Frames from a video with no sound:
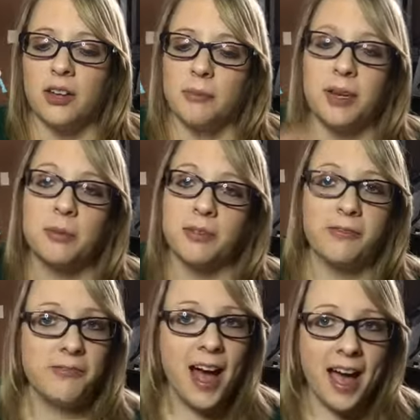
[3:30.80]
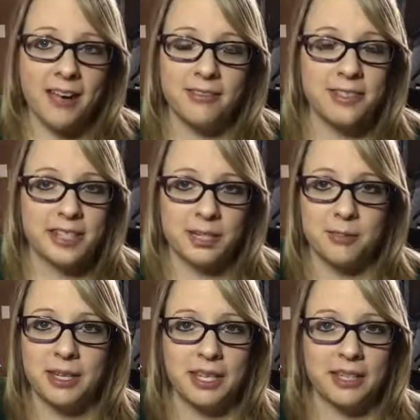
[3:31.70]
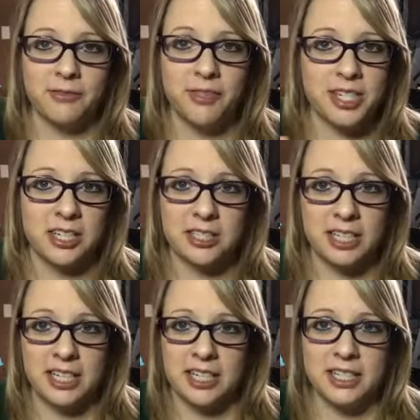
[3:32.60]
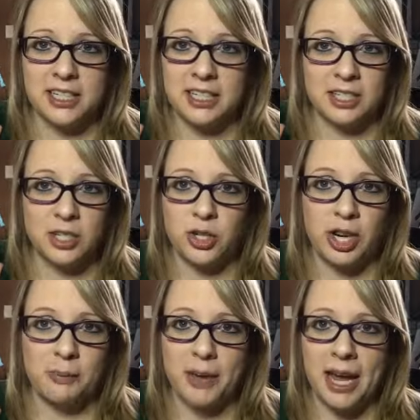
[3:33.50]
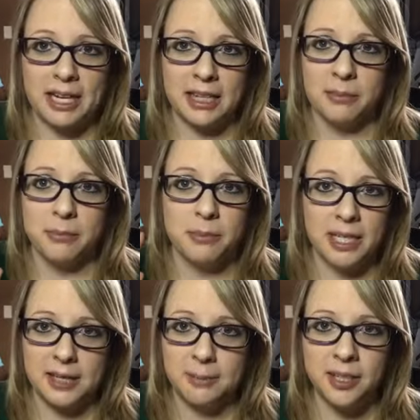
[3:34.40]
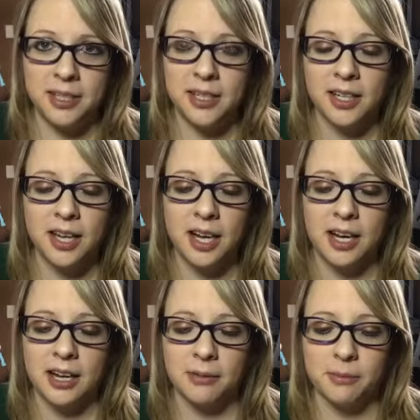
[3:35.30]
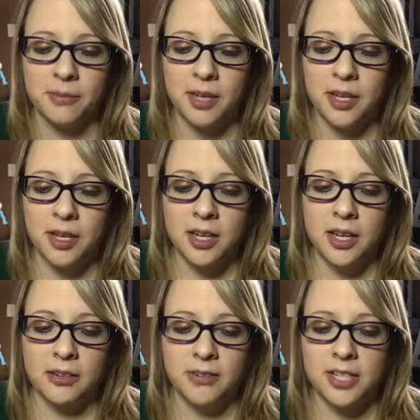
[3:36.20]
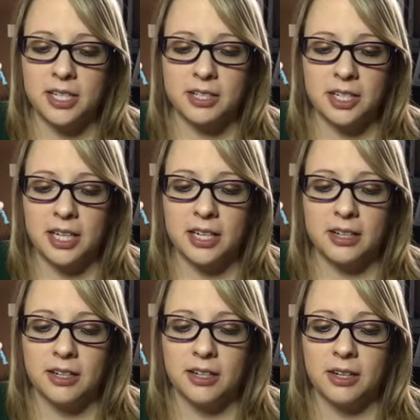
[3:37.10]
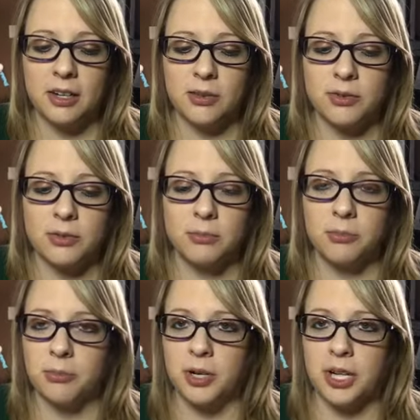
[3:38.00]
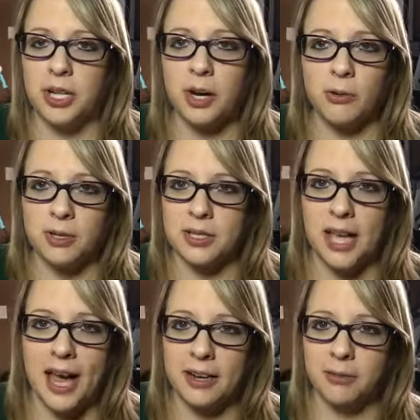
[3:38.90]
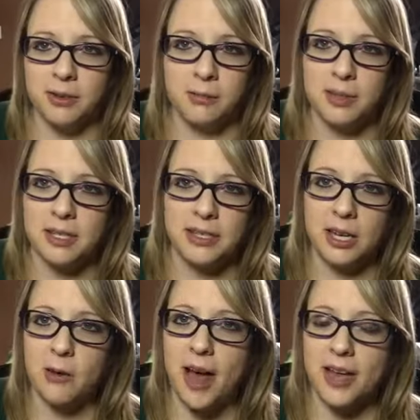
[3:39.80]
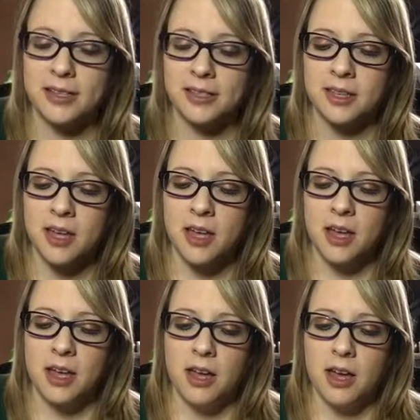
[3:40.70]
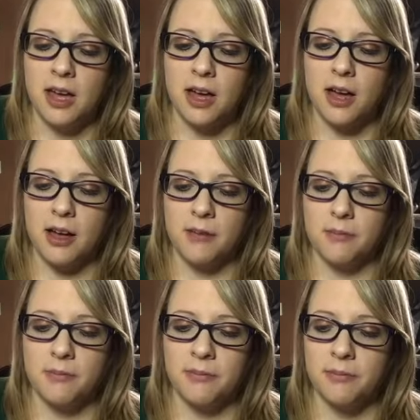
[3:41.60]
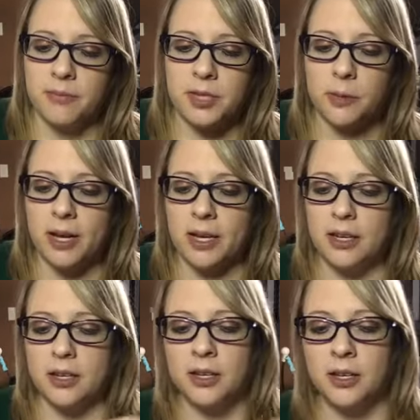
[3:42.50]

my number five is going to be fertility is an extreme pain in the beep. Um, infertility goes pretty coincide with PCOS. Um, so when